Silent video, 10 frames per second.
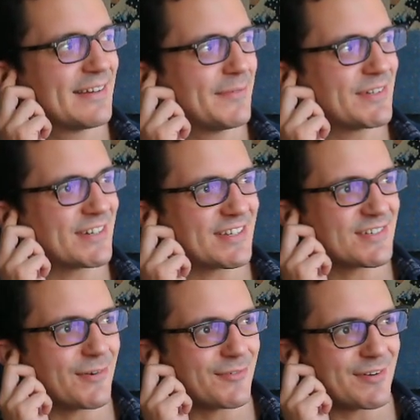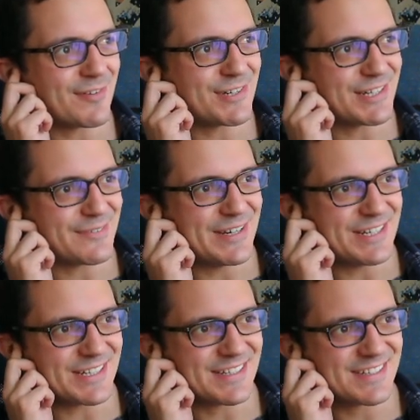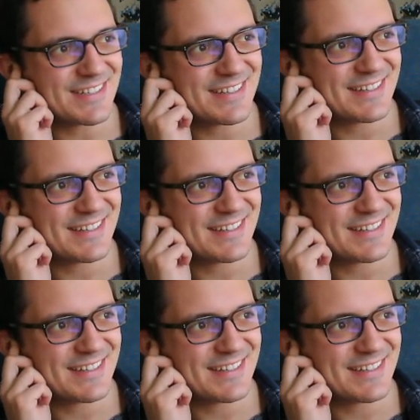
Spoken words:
We're trying to solve differential equations.